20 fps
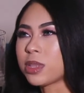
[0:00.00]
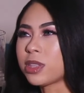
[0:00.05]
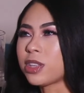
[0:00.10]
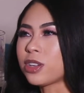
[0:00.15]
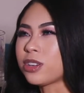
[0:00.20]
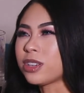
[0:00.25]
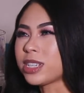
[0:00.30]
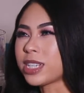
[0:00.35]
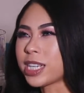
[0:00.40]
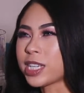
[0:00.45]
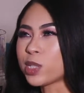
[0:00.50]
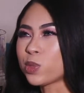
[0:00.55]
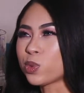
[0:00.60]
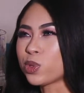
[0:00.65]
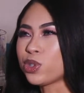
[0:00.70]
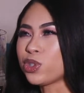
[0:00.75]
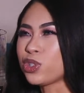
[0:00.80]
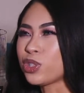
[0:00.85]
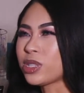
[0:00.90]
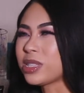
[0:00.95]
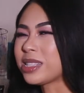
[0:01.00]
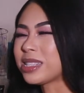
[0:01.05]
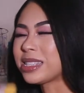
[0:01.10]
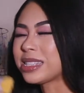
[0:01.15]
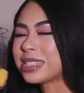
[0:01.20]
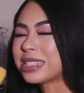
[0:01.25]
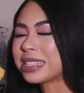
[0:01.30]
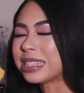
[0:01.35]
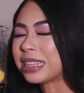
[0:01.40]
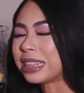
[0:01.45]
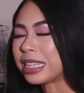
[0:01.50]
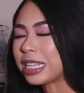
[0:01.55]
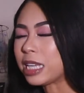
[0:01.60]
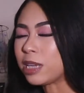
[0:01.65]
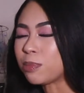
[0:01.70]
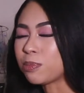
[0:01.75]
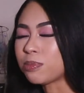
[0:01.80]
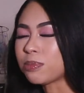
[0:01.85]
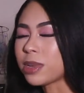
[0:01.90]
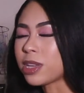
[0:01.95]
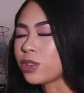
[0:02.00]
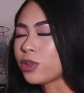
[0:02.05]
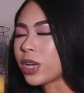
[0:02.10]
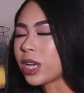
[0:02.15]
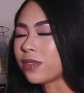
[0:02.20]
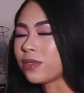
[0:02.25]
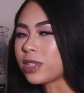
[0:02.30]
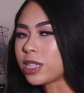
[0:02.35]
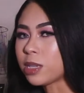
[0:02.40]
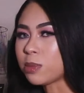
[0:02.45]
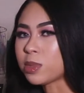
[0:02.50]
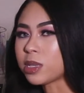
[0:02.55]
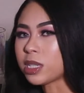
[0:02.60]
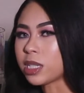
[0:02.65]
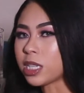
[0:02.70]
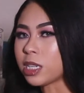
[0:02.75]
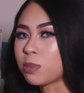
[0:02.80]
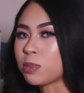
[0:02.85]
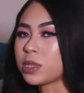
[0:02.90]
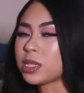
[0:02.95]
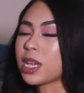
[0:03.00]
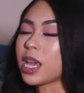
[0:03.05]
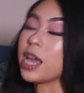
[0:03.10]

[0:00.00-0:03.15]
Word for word: but there are days where you just sleep and you have deep sleeps.